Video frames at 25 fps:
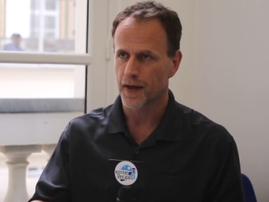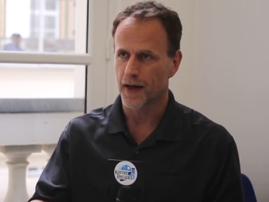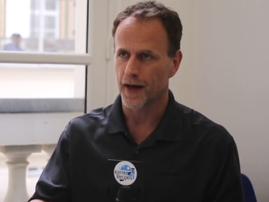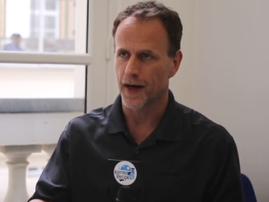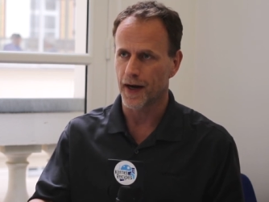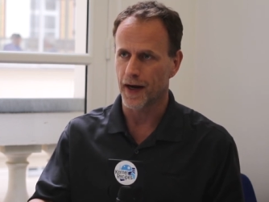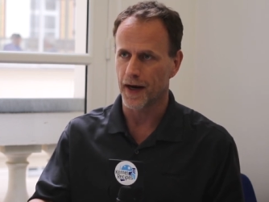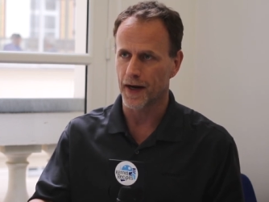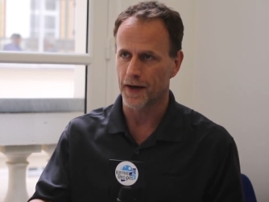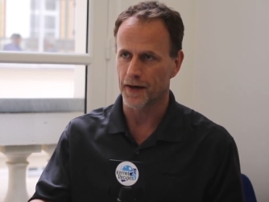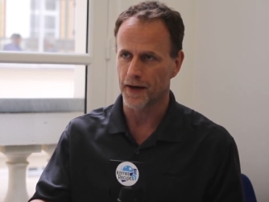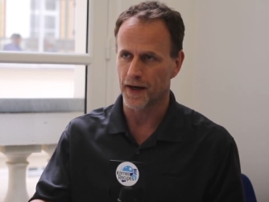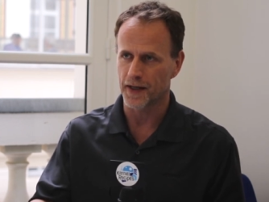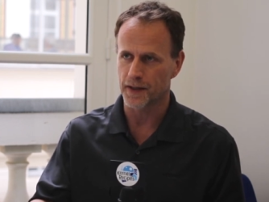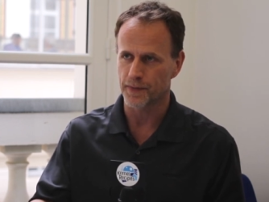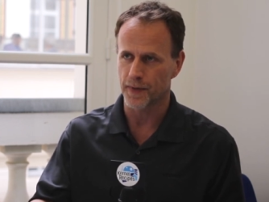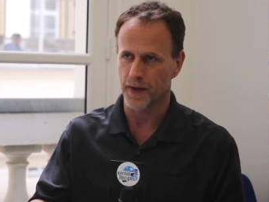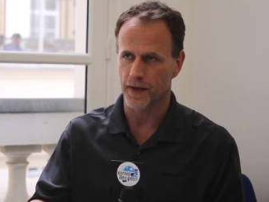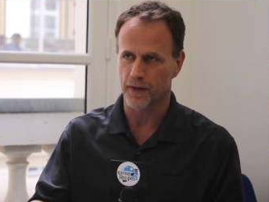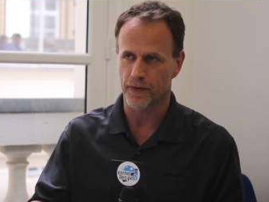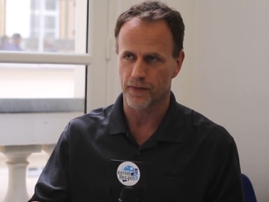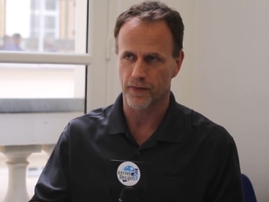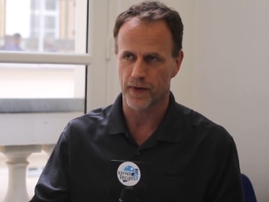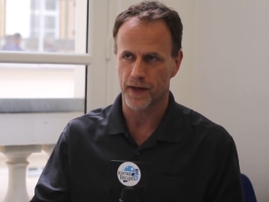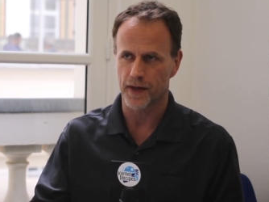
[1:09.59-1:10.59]
and I
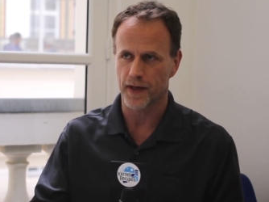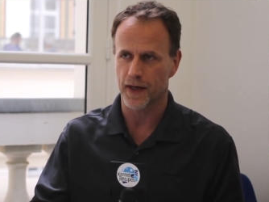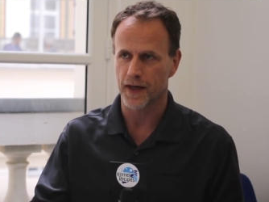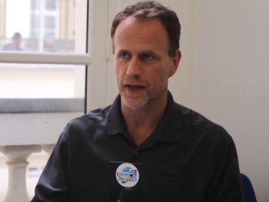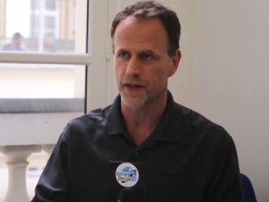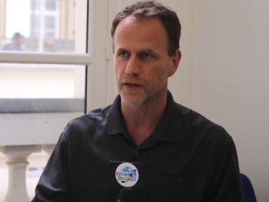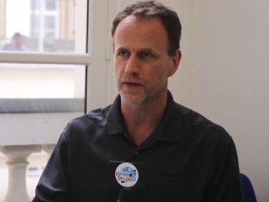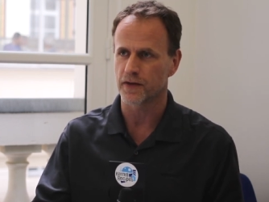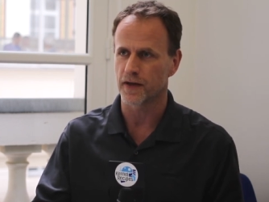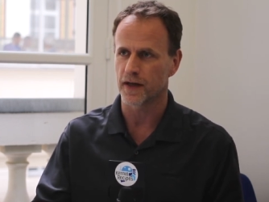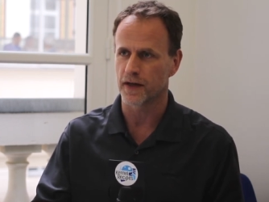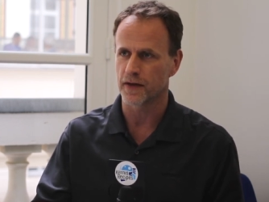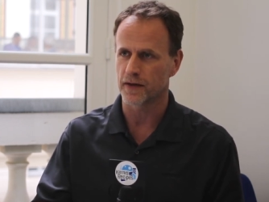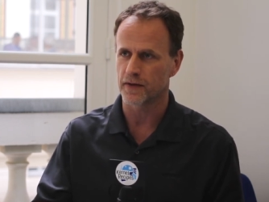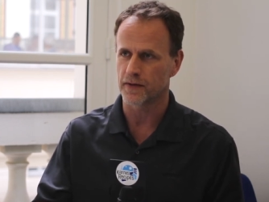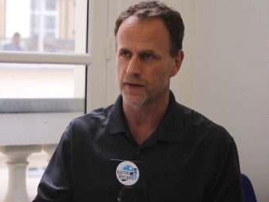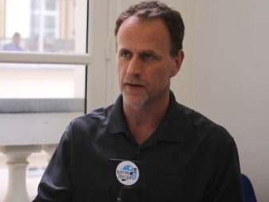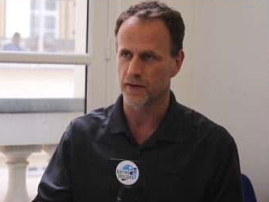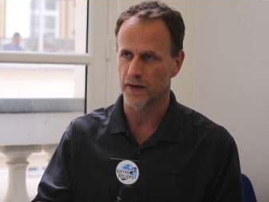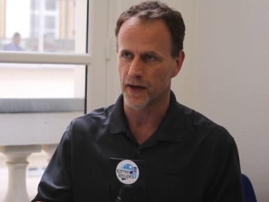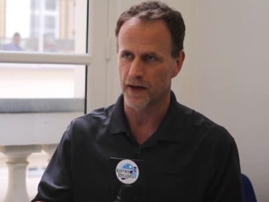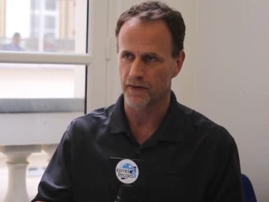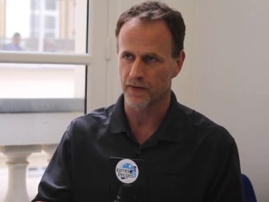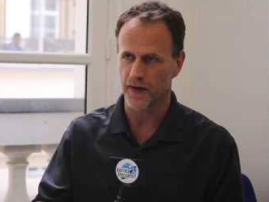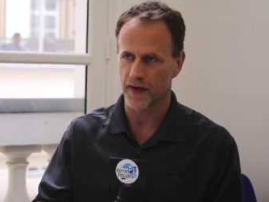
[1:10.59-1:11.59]
spent three days
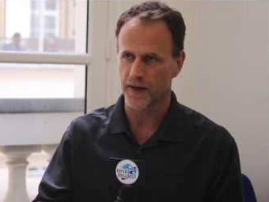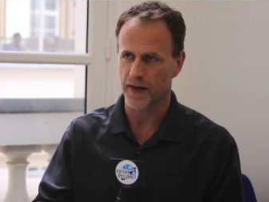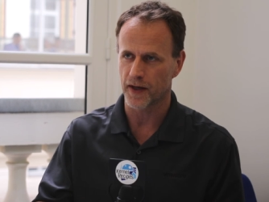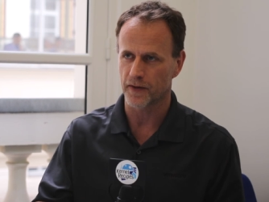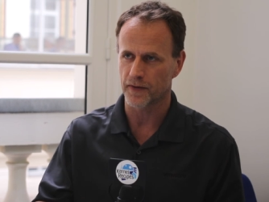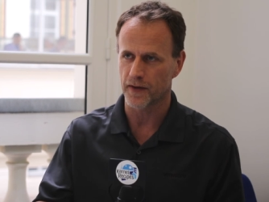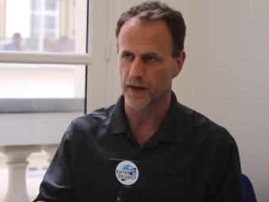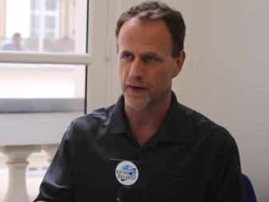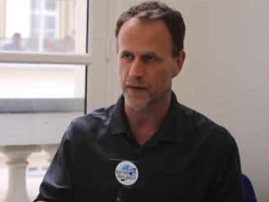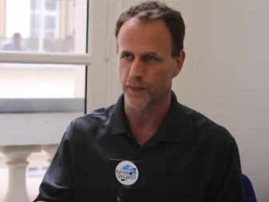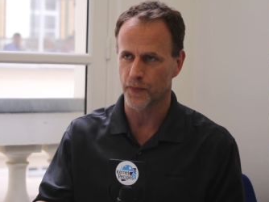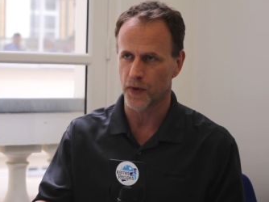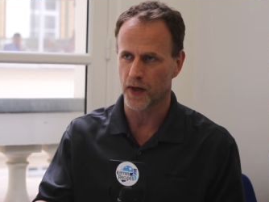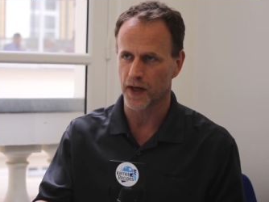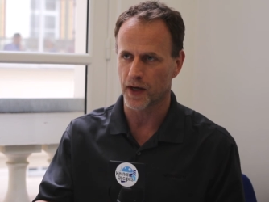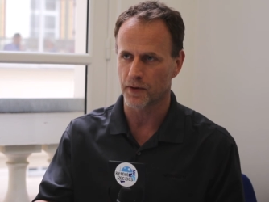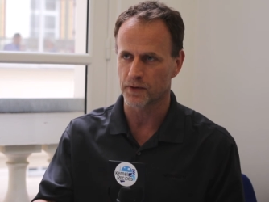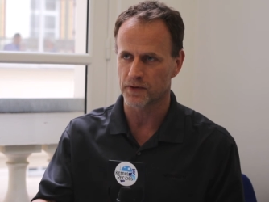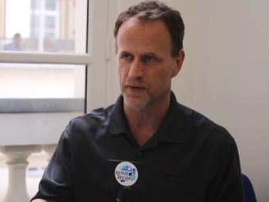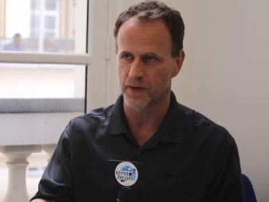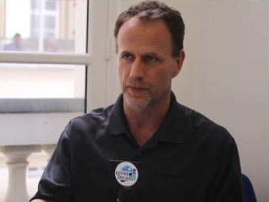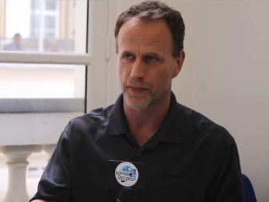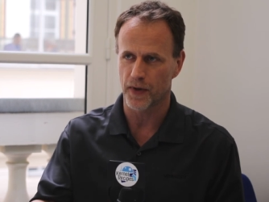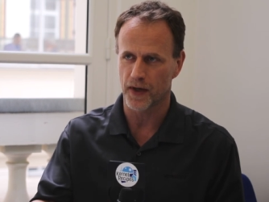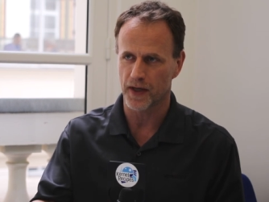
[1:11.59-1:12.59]
until I found out that the bug I
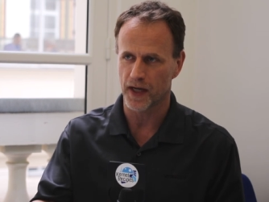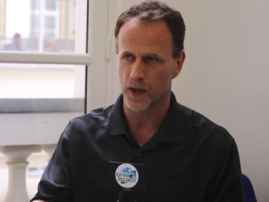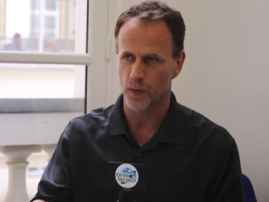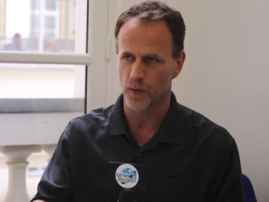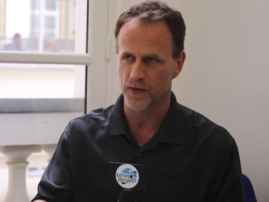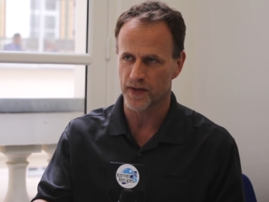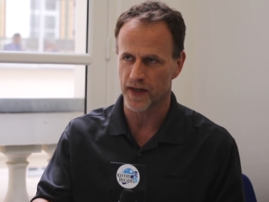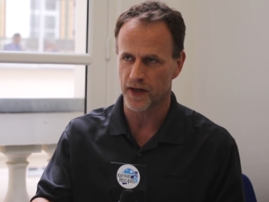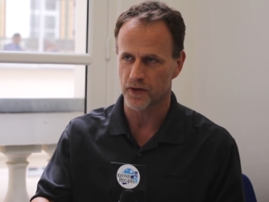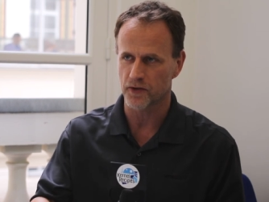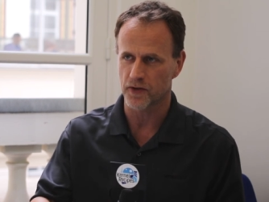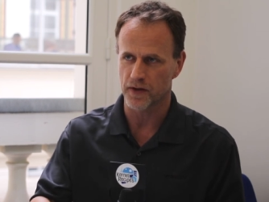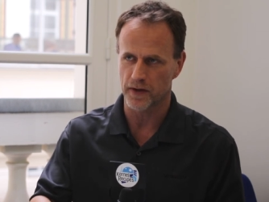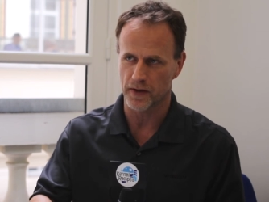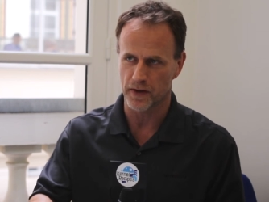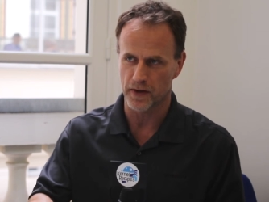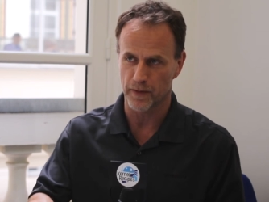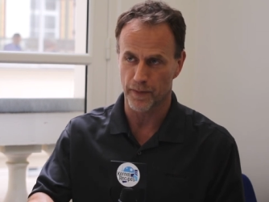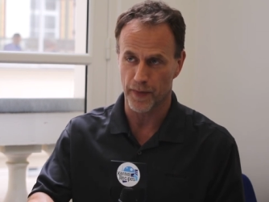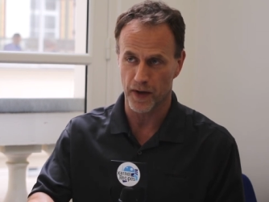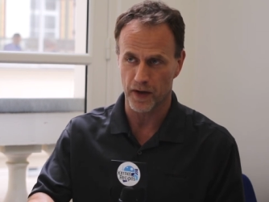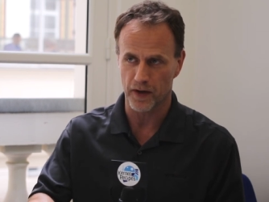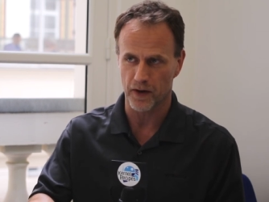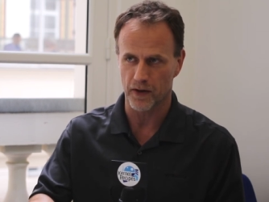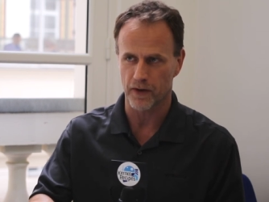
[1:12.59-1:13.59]
was debugging was actually the
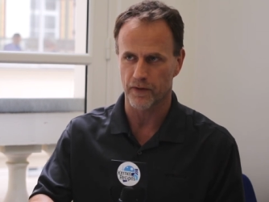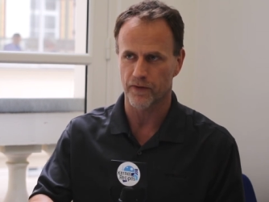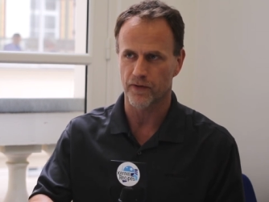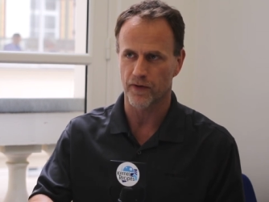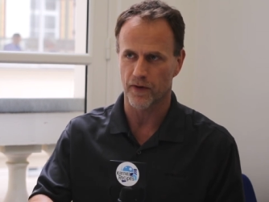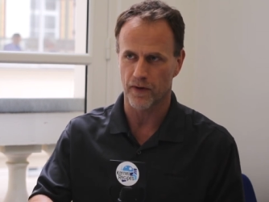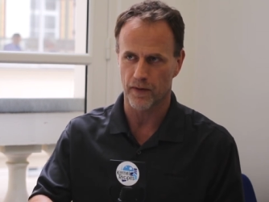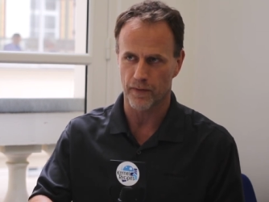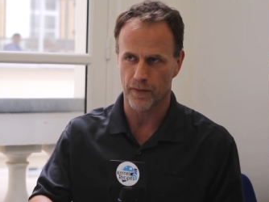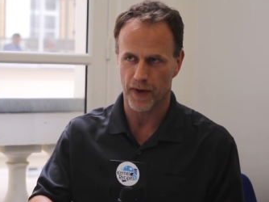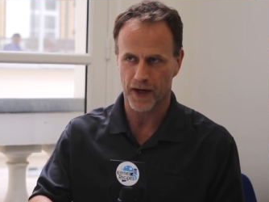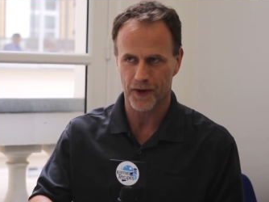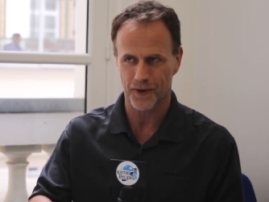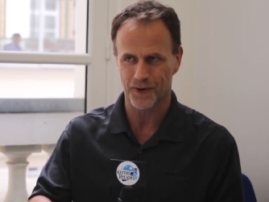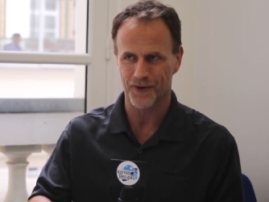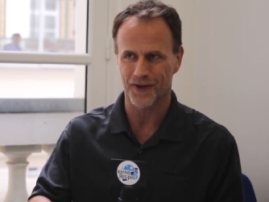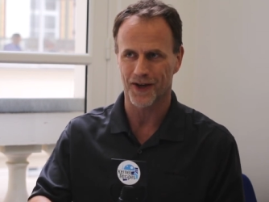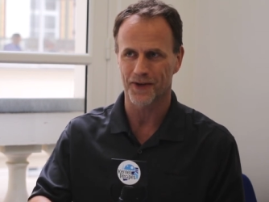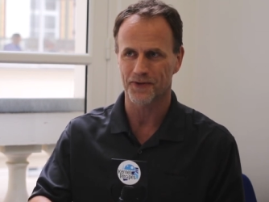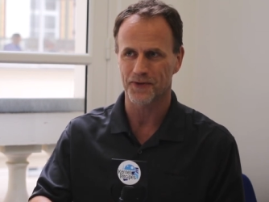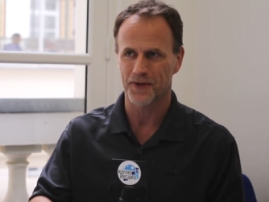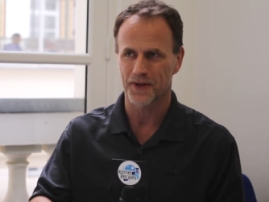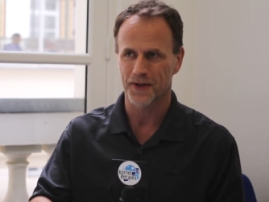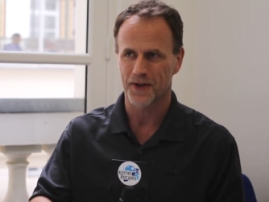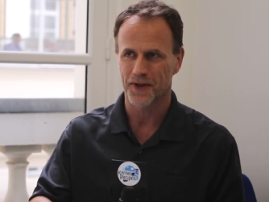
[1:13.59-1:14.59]
debugger for
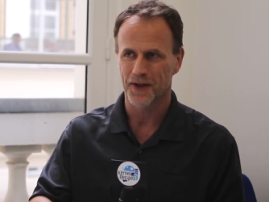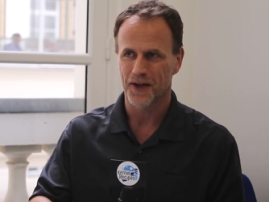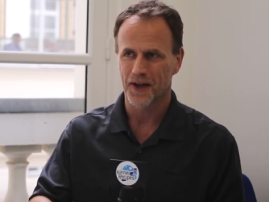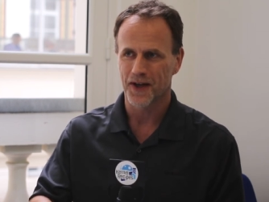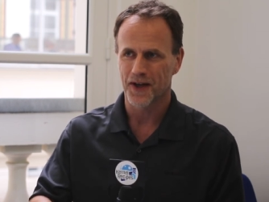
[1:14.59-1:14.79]
Microsoft